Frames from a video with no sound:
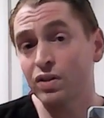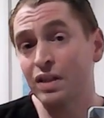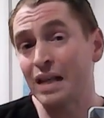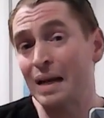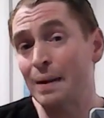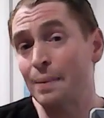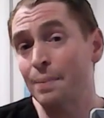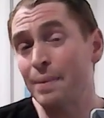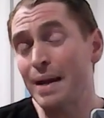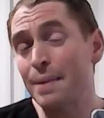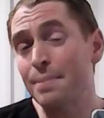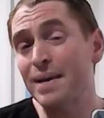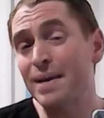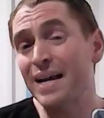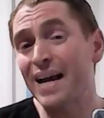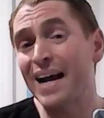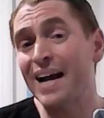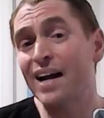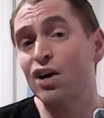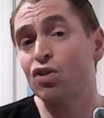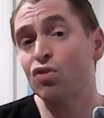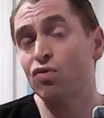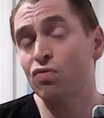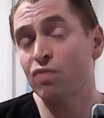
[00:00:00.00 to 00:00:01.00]
there may be
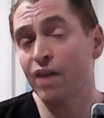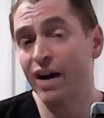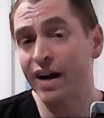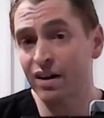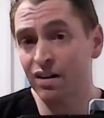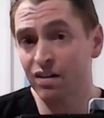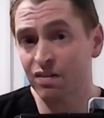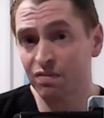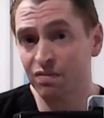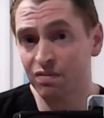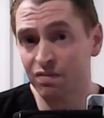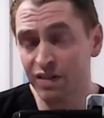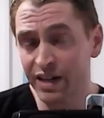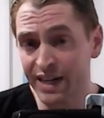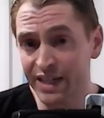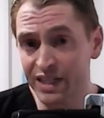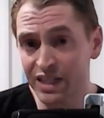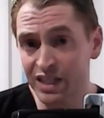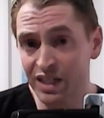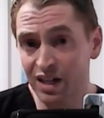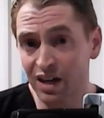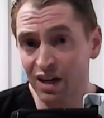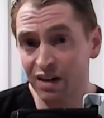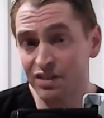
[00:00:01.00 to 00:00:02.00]
a greater
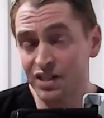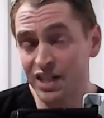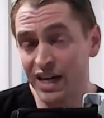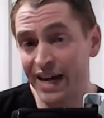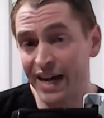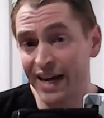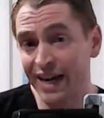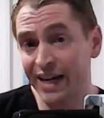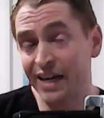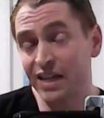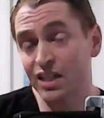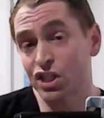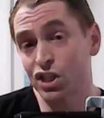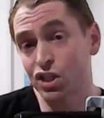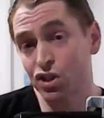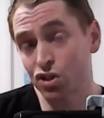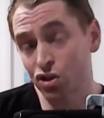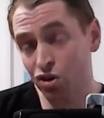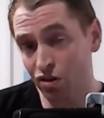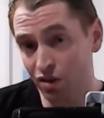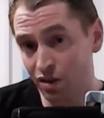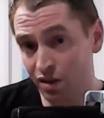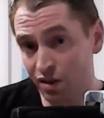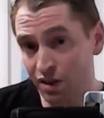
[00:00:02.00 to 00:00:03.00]
risk of taking
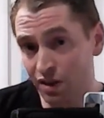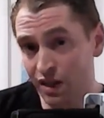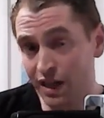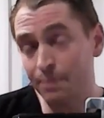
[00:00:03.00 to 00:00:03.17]
certain